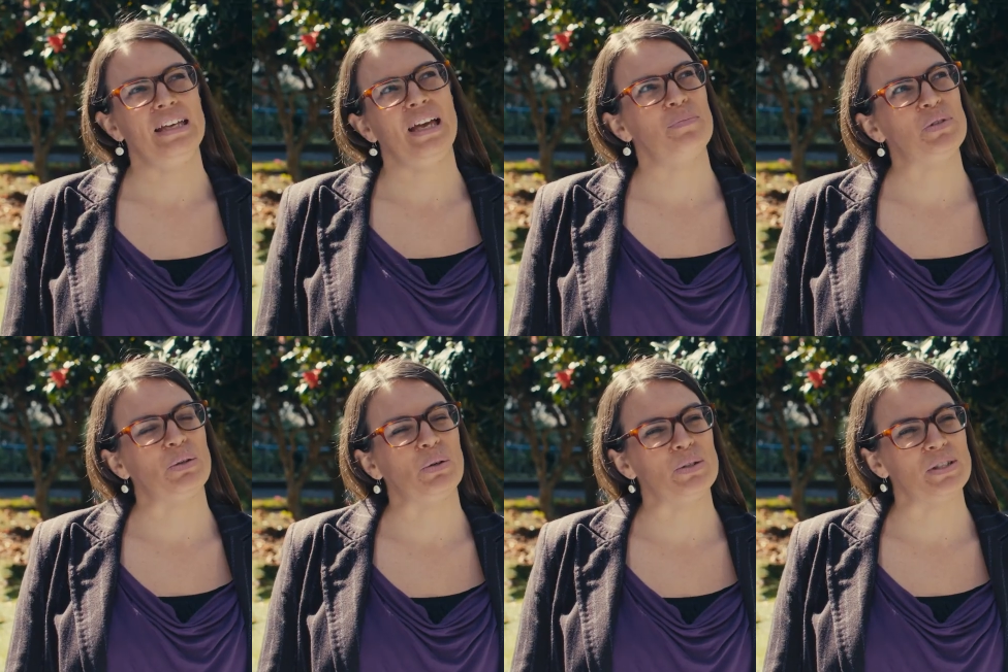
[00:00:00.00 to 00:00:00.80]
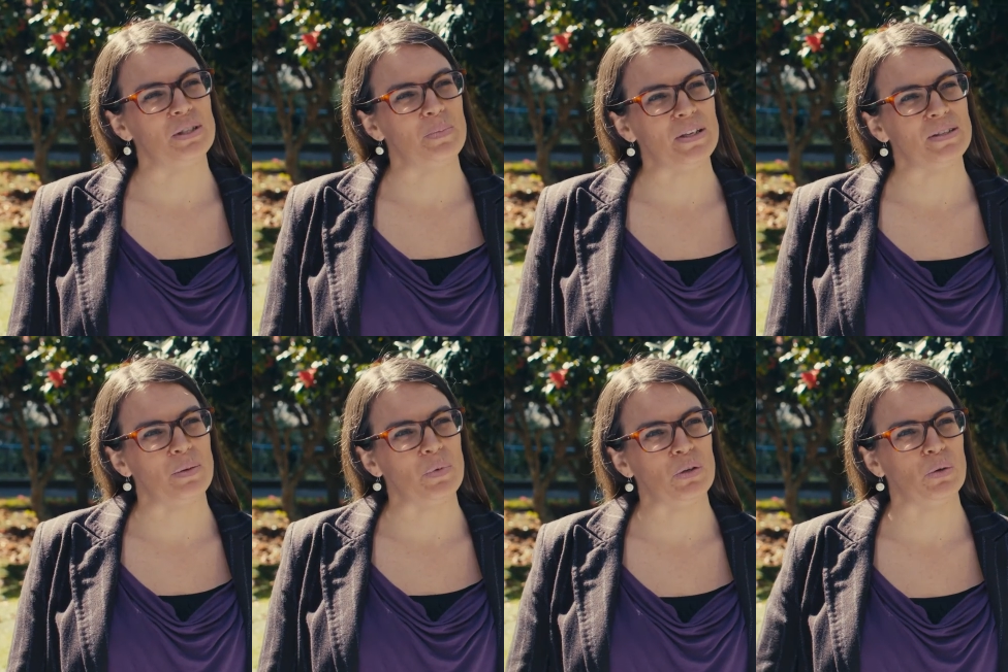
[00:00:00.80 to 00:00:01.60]
He comes across as being
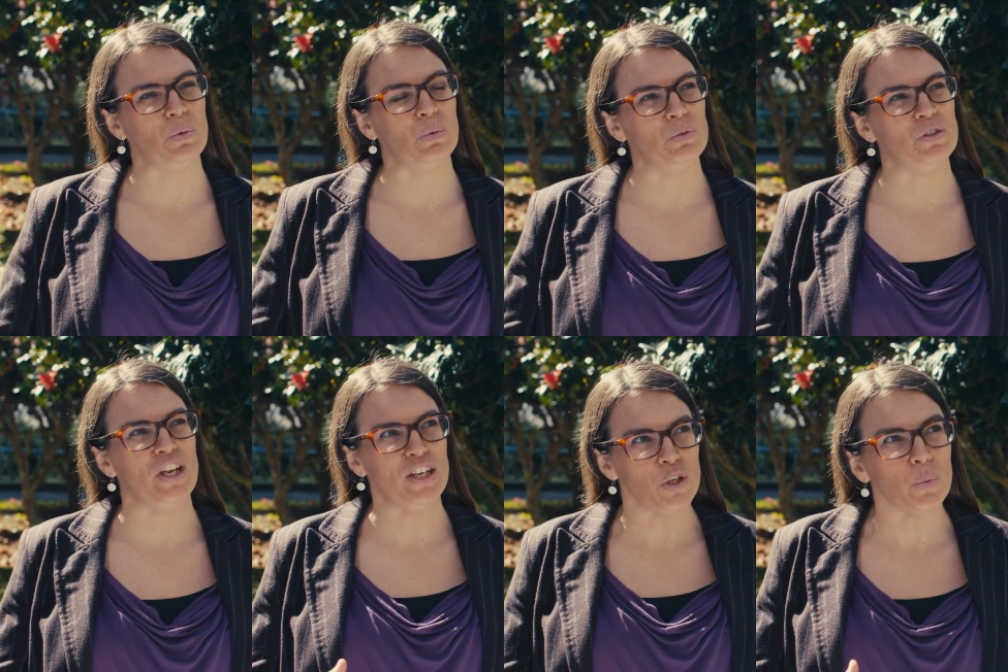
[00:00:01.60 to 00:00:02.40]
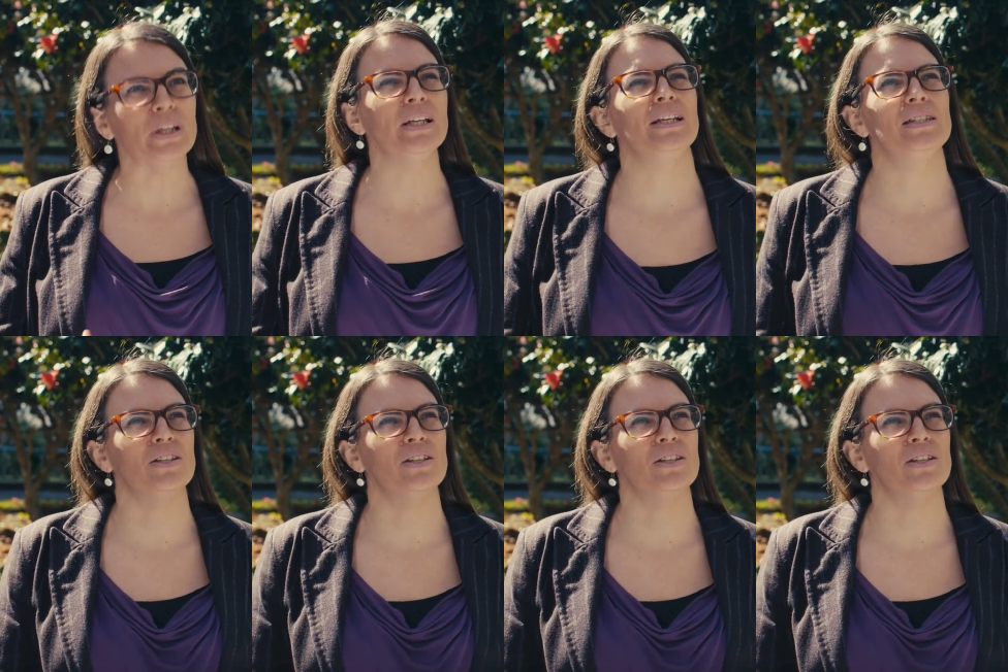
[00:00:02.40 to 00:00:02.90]
someone who genuinely is